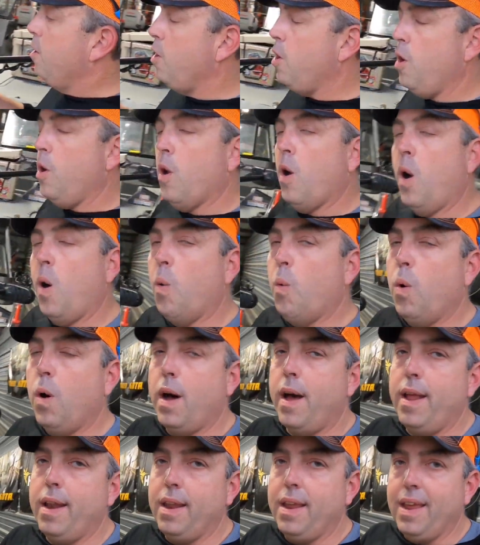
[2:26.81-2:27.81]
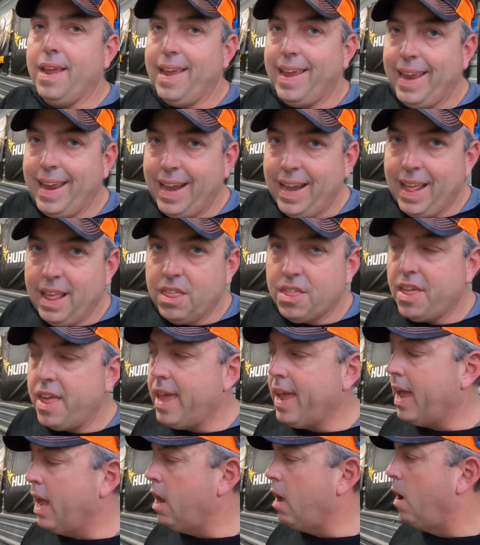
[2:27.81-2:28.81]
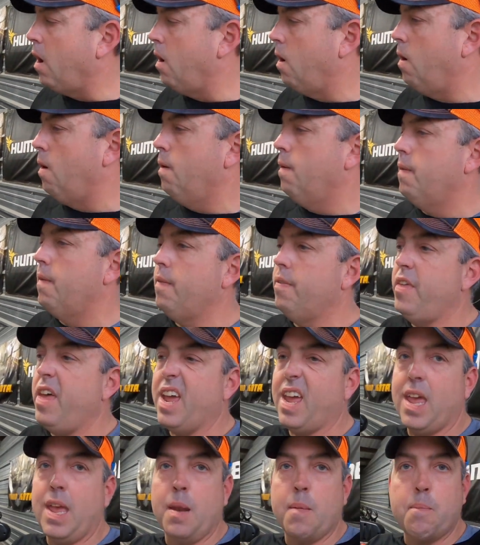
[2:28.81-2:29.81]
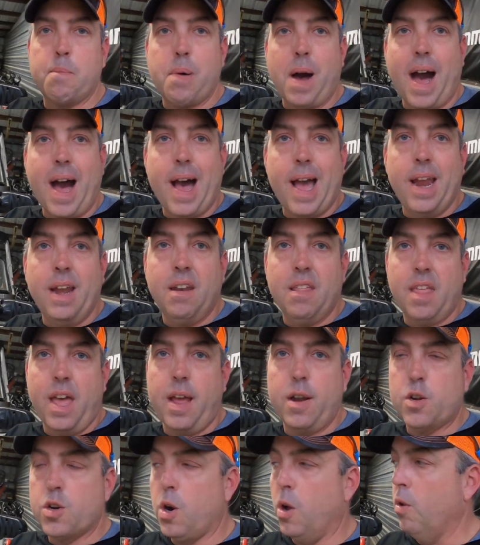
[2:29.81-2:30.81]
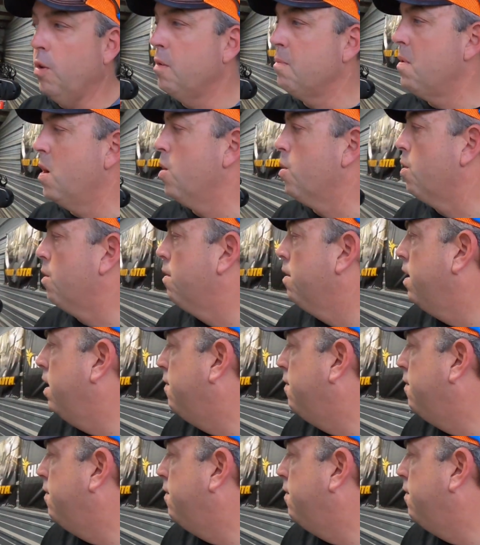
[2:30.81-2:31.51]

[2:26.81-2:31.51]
You don't want anything at all that can bind that trolling motor.